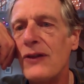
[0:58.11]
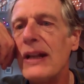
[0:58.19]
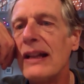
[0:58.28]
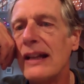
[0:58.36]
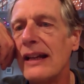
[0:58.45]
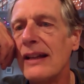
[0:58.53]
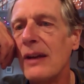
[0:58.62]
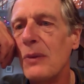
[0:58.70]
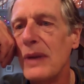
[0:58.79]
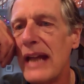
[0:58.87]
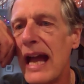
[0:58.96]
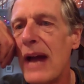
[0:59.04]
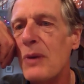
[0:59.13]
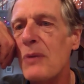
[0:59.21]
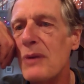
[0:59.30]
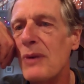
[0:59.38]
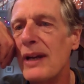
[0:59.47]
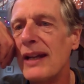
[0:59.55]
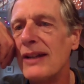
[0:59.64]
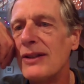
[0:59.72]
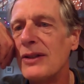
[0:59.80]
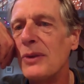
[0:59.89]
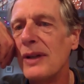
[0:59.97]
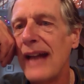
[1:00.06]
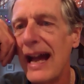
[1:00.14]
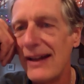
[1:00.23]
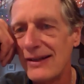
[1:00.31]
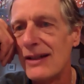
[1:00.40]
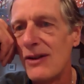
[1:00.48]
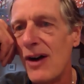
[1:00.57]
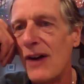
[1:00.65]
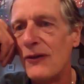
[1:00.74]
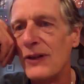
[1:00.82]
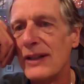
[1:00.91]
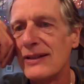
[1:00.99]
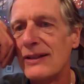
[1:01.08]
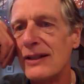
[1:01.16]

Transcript: feeling that we had when we went into a casting office, you